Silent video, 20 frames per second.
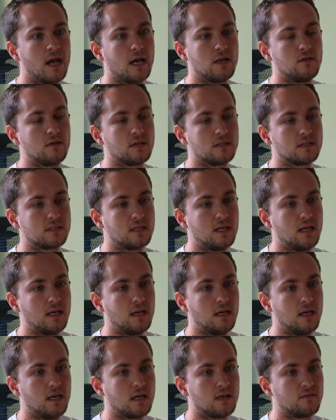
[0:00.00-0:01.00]
and you can
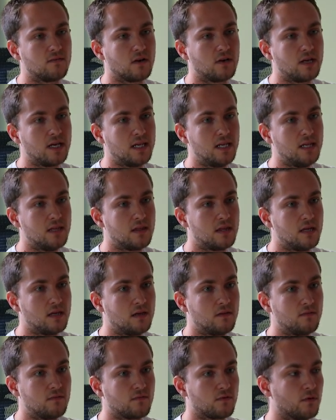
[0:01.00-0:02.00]
see it can vary
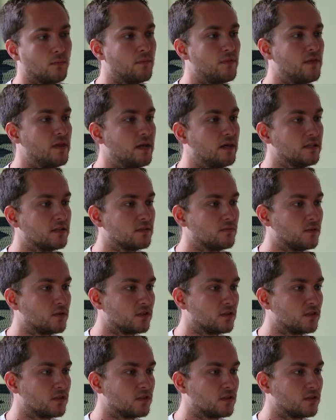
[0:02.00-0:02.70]
anything from this,